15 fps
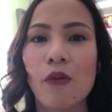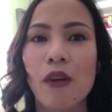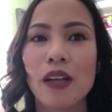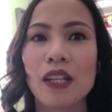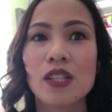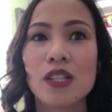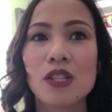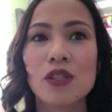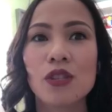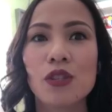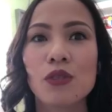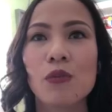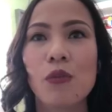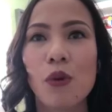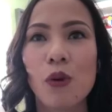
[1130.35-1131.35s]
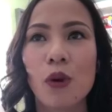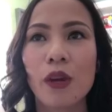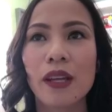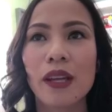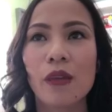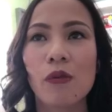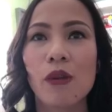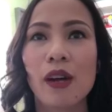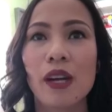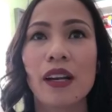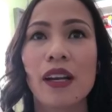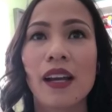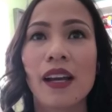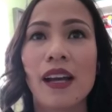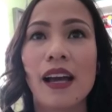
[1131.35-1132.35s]
I wanted to do more than what,
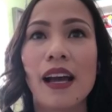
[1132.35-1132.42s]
